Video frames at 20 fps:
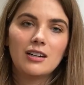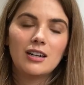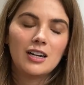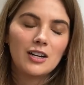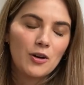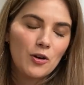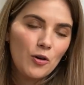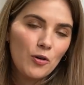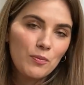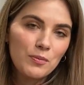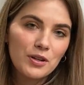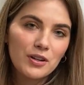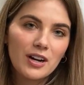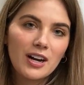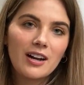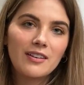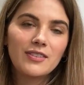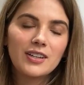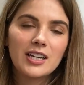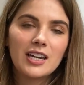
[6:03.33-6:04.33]
I hope you're
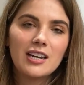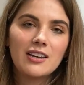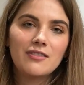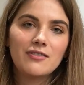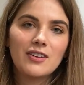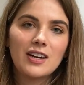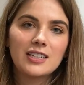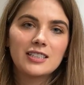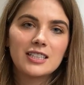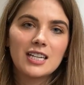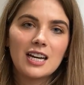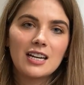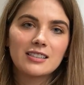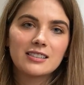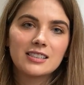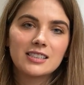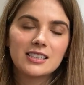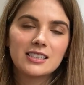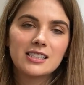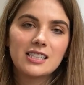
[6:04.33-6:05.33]
having a
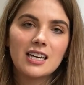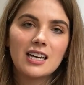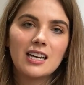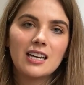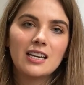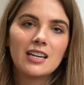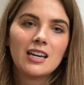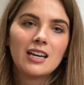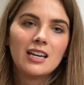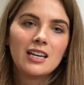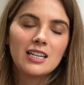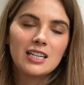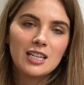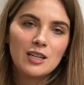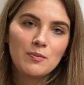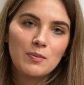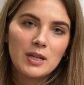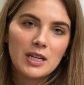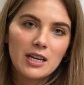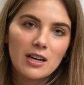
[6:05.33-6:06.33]
fantastic day,
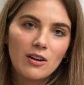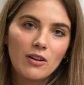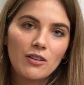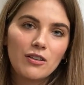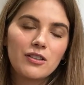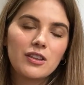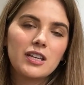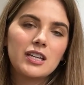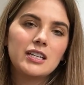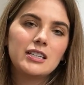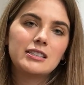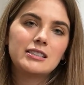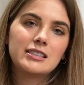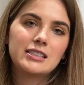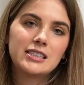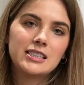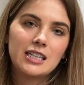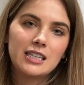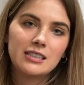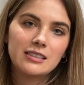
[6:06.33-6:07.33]
keeping healthy,
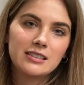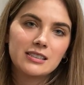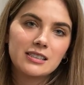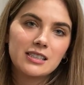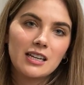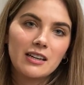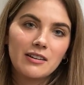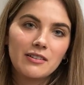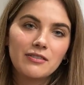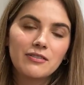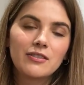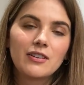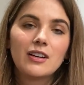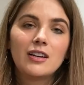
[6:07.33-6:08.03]
staying safe.